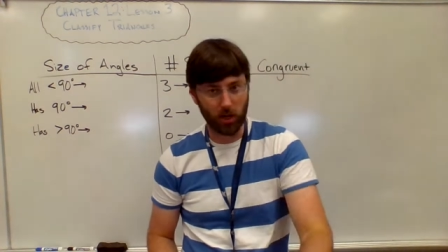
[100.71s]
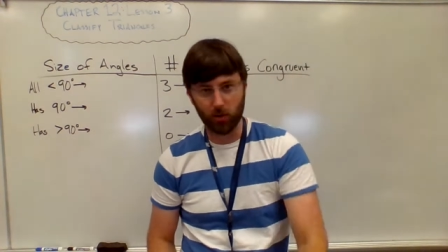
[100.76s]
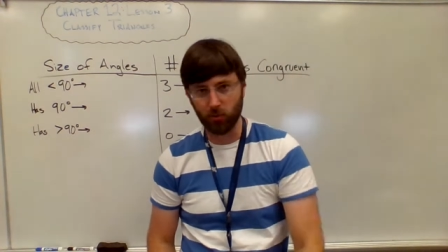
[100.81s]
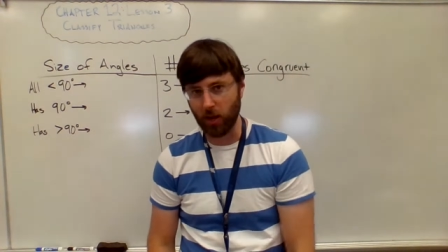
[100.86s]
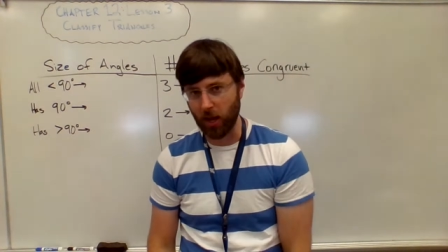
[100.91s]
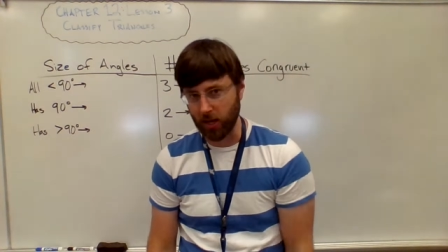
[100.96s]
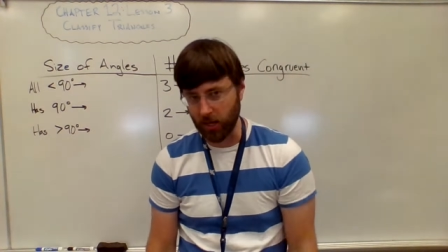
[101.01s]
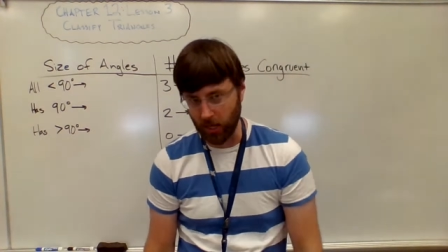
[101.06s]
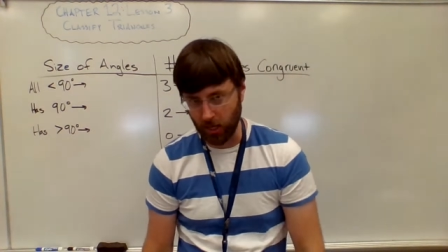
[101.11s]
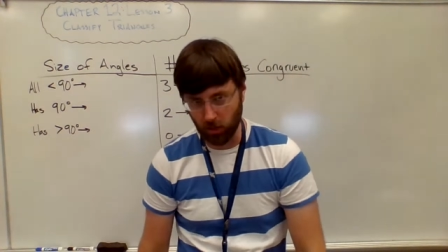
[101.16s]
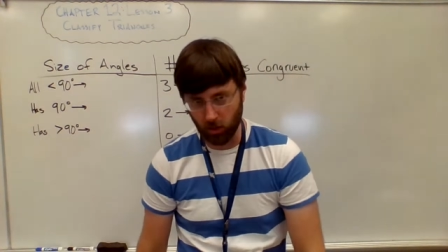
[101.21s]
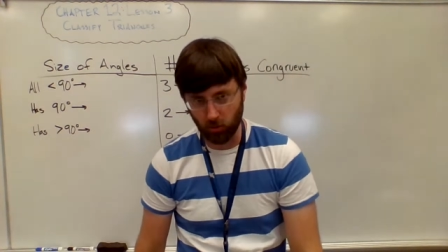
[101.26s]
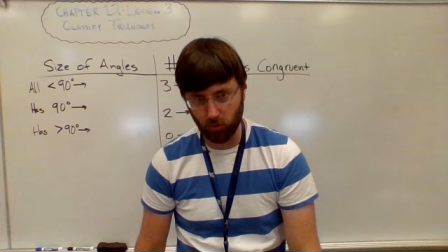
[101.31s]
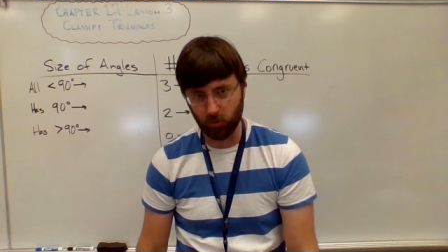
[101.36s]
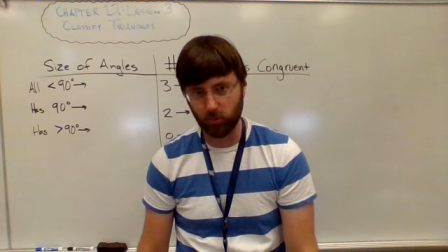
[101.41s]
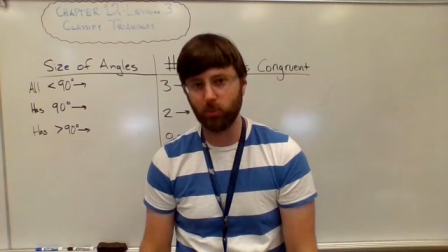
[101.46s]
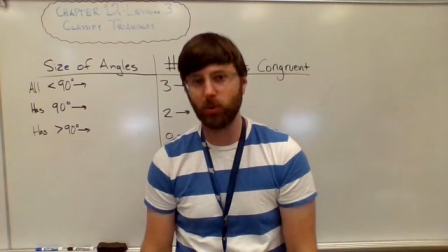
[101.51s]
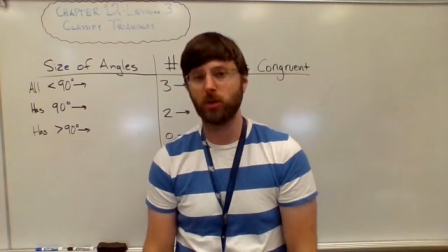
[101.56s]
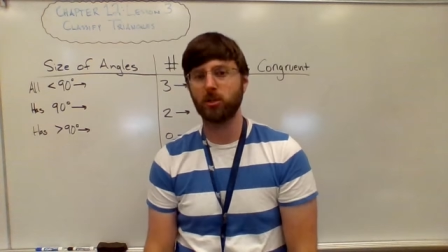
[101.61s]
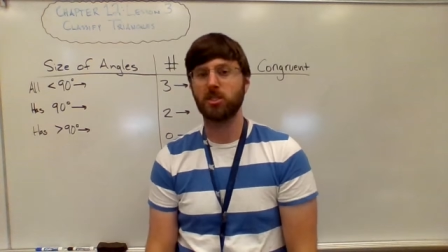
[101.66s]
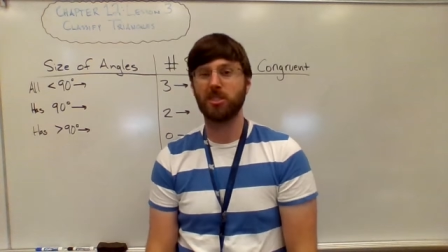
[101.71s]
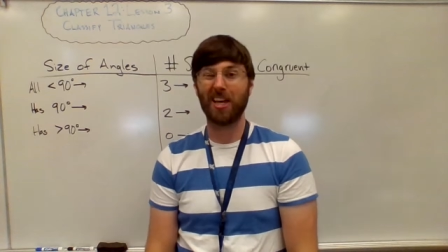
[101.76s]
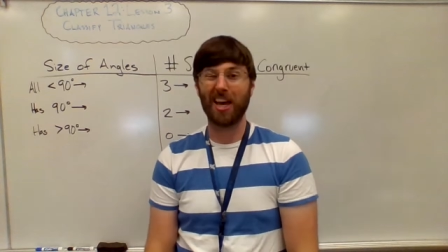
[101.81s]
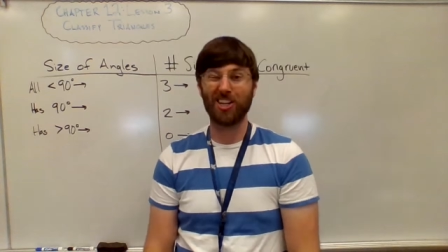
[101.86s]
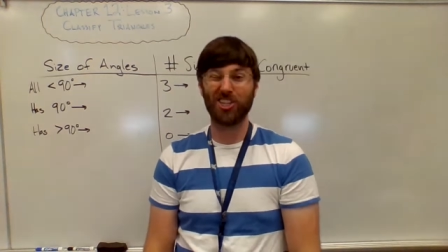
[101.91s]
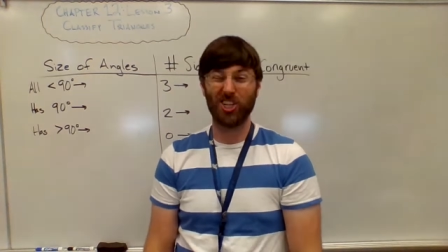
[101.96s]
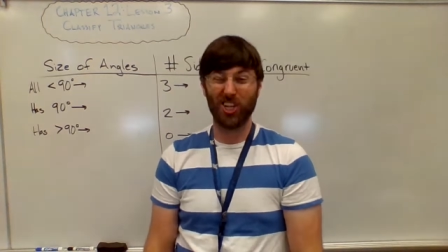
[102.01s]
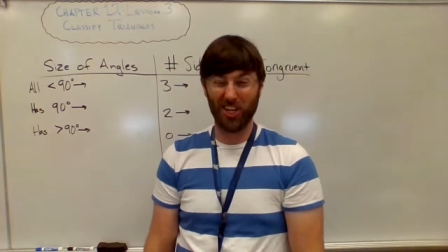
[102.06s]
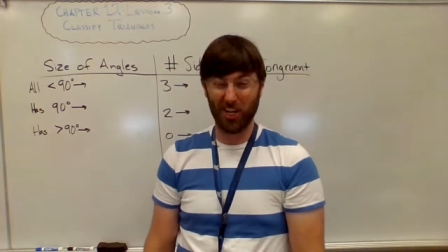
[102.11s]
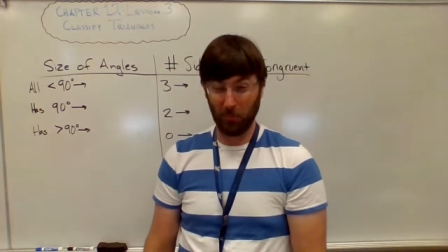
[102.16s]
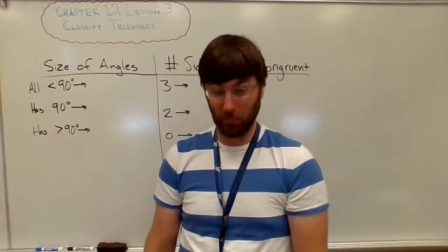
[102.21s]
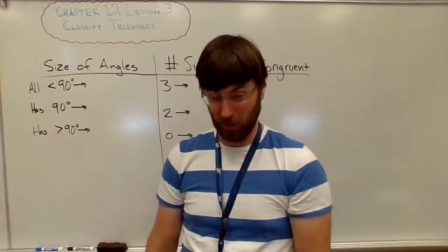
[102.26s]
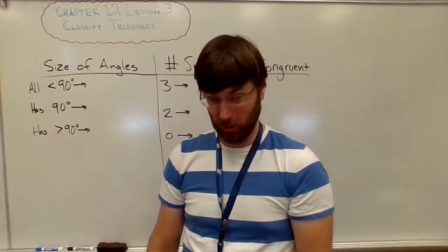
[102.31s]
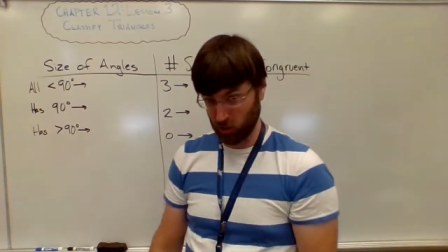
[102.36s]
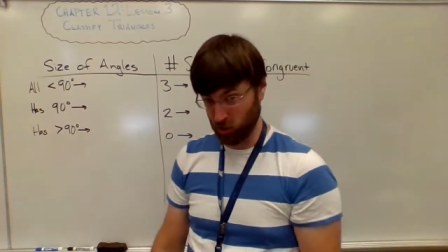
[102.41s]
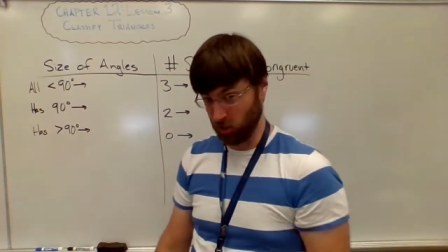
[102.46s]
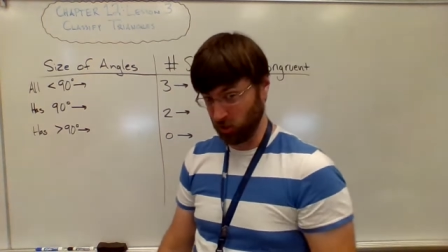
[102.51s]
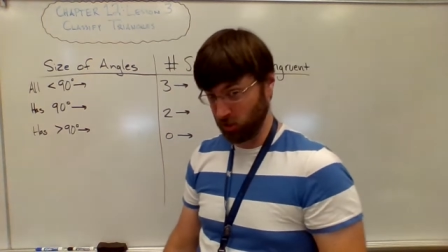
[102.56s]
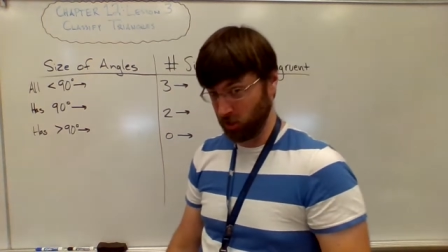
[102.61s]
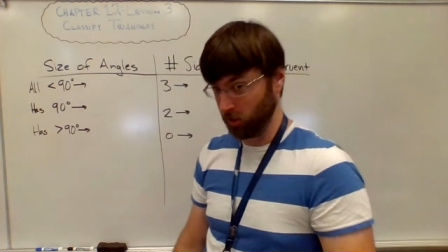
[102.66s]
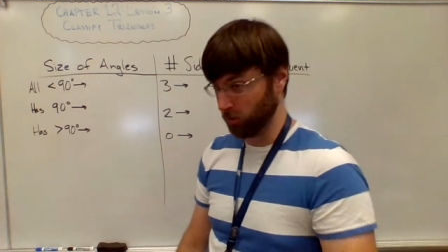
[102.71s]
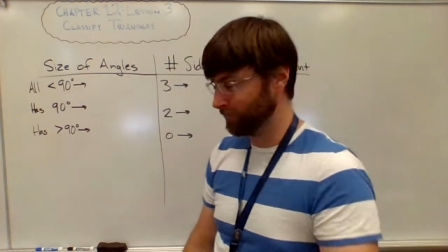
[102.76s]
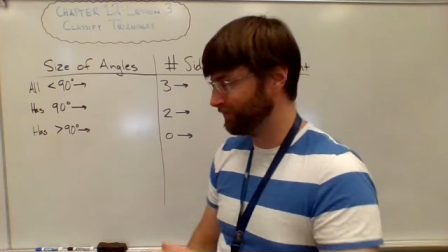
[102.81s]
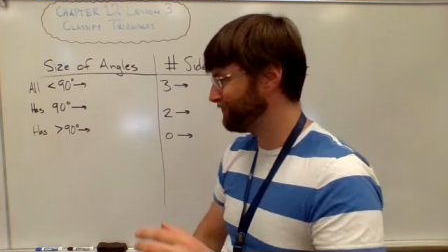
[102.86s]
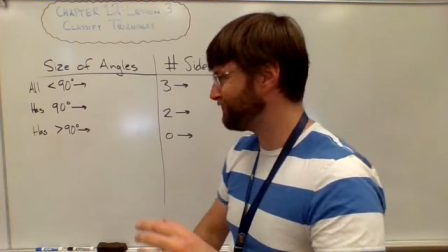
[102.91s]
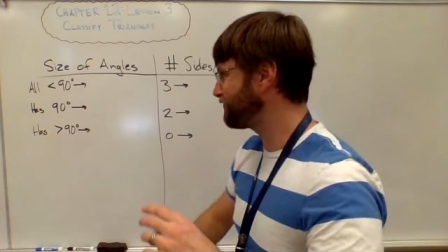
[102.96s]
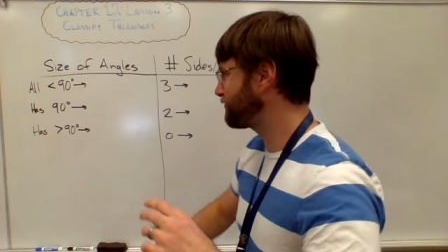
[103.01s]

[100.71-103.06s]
a right angle when we're sketching a picture too.